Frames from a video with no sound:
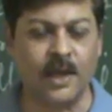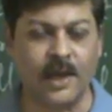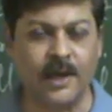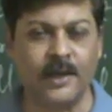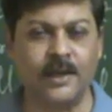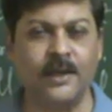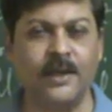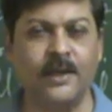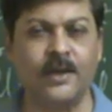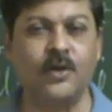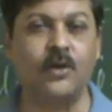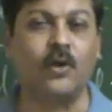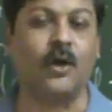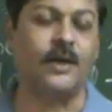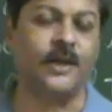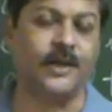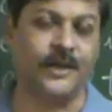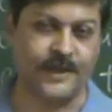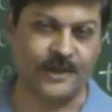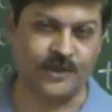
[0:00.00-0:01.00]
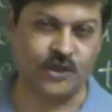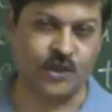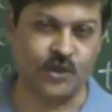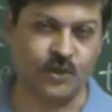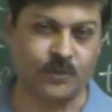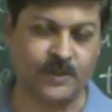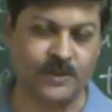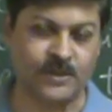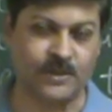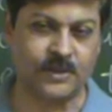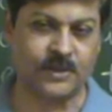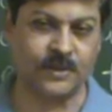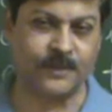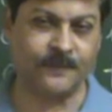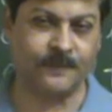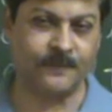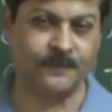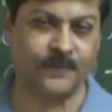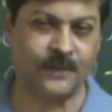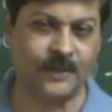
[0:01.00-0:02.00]
and
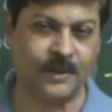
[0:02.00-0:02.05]
non-gratuitous.